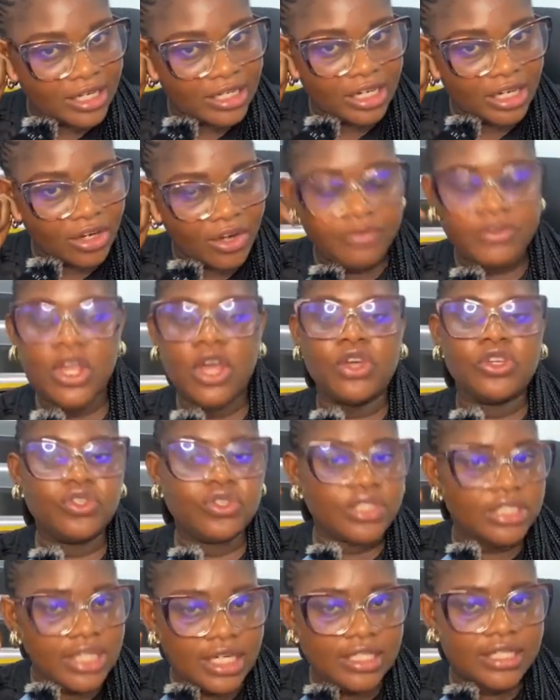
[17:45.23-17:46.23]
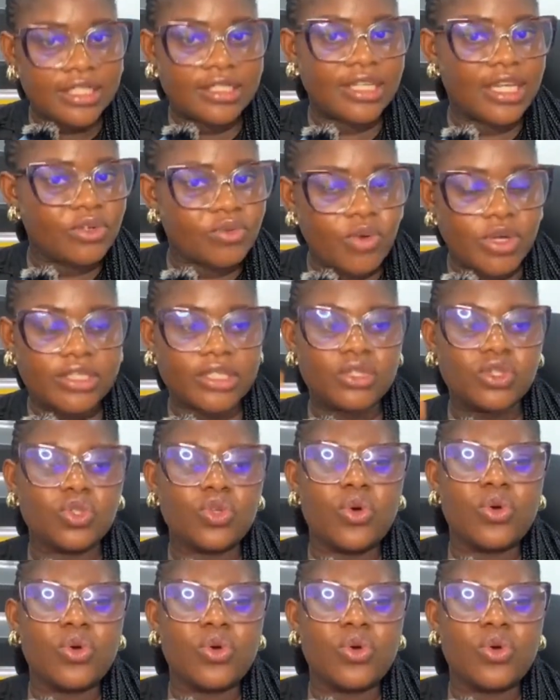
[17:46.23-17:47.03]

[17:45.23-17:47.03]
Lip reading: clean enough. You did this, it wasn't.